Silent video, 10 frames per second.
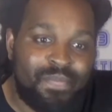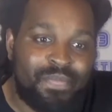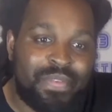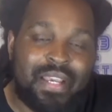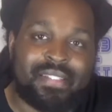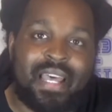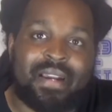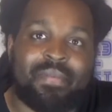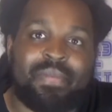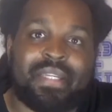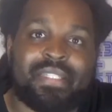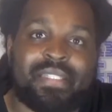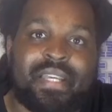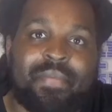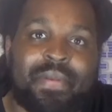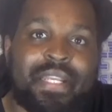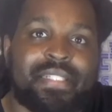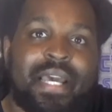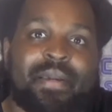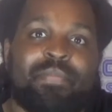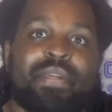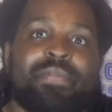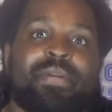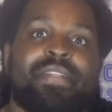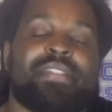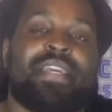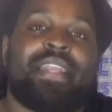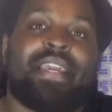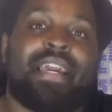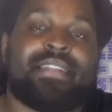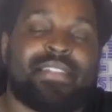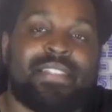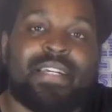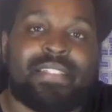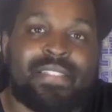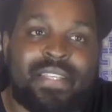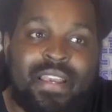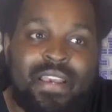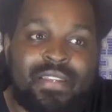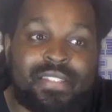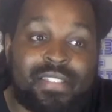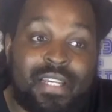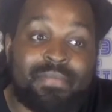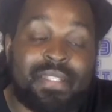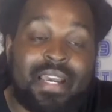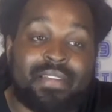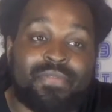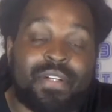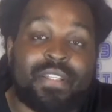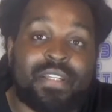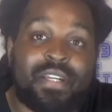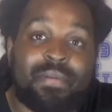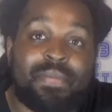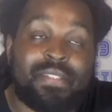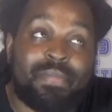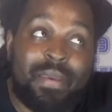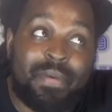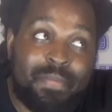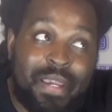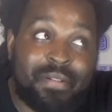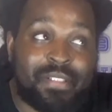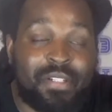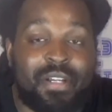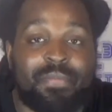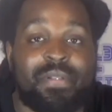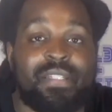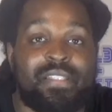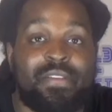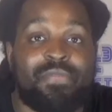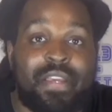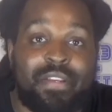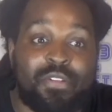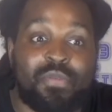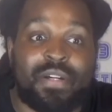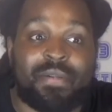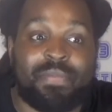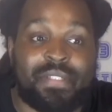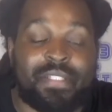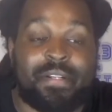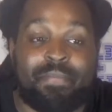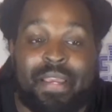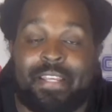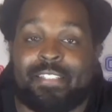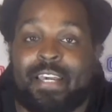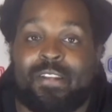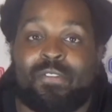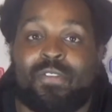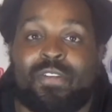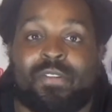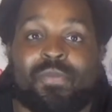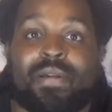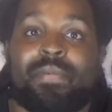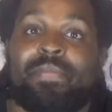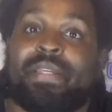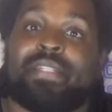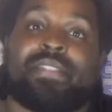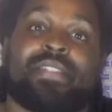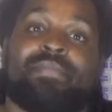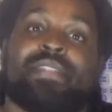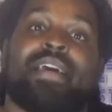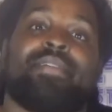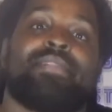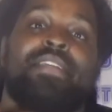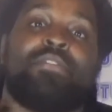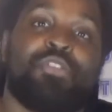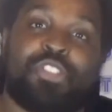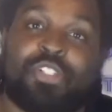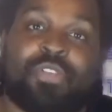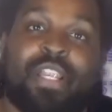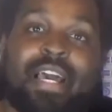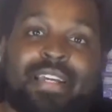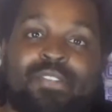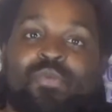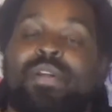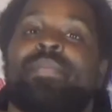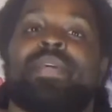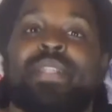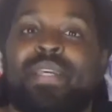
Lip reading: that's like a big step, and that's like a big risk, and that kind of sucks sometimes for other companies, maybe major companies, if they do want to put their main title on a woman, because sometimes they do generalize women